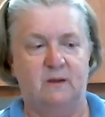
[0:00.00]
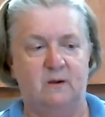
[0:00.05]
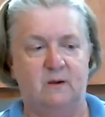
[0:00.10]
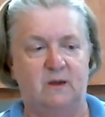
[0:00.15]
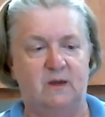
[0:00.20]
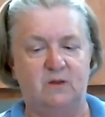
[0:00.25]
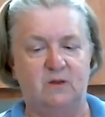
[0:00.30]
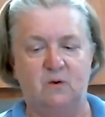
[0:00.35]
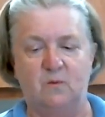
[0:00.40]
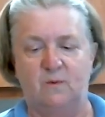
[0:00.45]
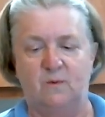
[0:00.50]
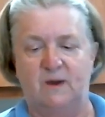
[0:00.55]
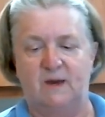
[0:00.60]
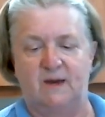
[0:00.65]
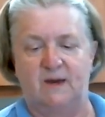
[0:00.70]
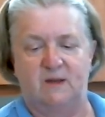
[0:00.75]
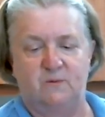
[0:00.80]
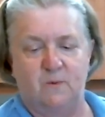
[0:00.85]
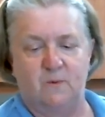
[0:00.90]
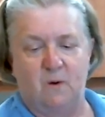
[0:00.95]
either
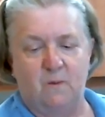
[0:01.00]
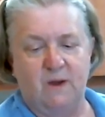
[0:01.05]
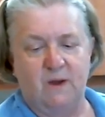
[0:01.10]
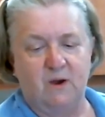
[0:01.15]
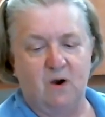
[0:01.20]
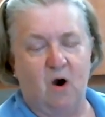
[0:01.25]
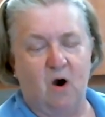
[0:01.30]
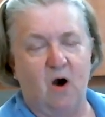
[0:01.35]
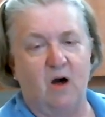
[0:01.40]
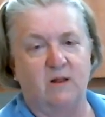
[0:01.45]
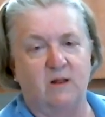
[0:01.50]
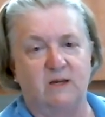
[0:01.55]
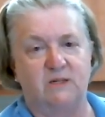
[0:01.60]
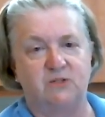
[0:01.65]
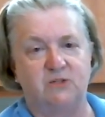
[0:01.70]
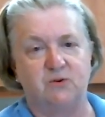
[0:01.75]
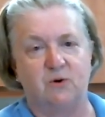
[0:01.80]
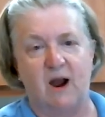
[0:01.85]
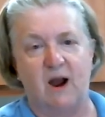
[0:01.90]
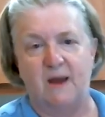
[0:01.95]
with what we call a
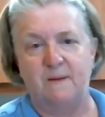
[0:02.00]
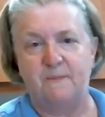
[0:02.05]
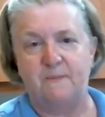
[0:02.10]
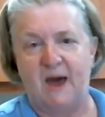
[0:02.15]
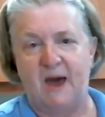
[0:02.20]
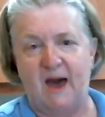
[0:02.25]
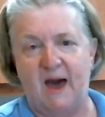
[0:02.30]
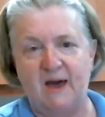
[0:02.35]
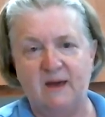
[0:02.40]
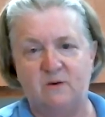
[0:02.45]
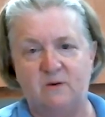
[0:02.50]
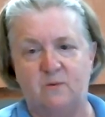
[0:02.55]
dry pack,